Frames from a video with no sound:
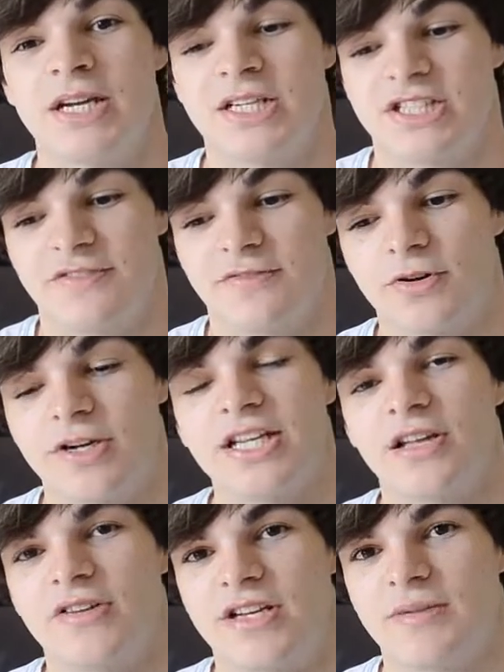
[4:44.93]
So you've already
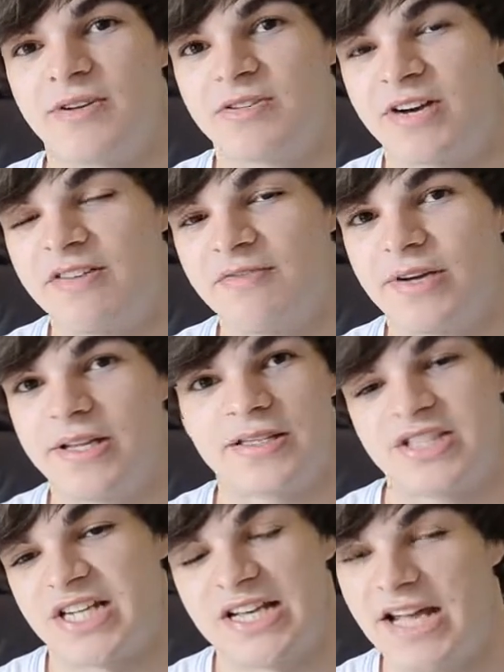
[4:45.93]
loaded up your grave with,
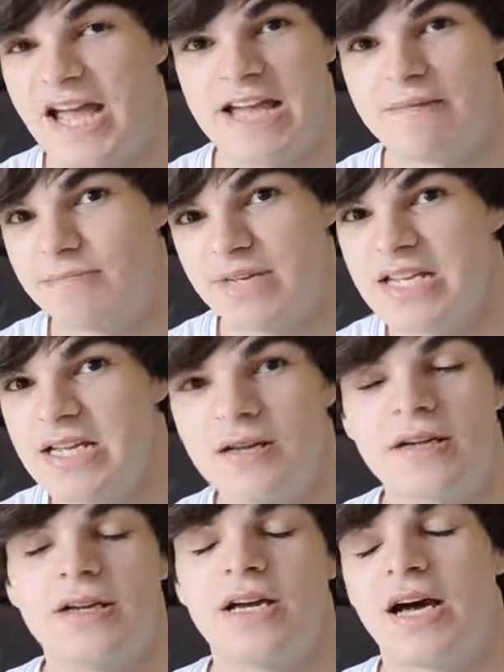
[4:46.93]
say, A and B,
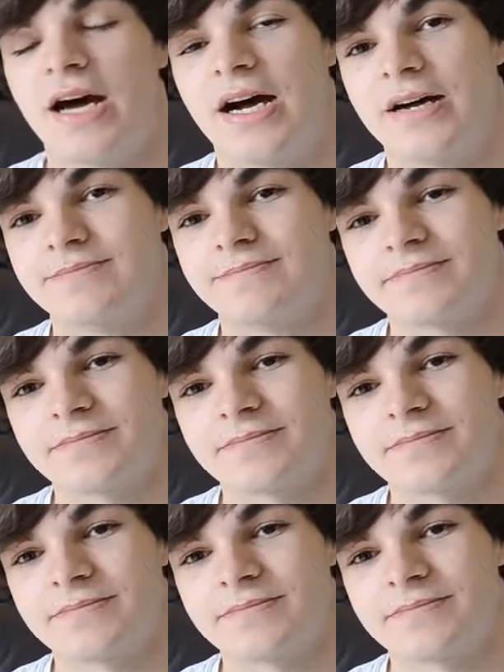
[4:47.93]
and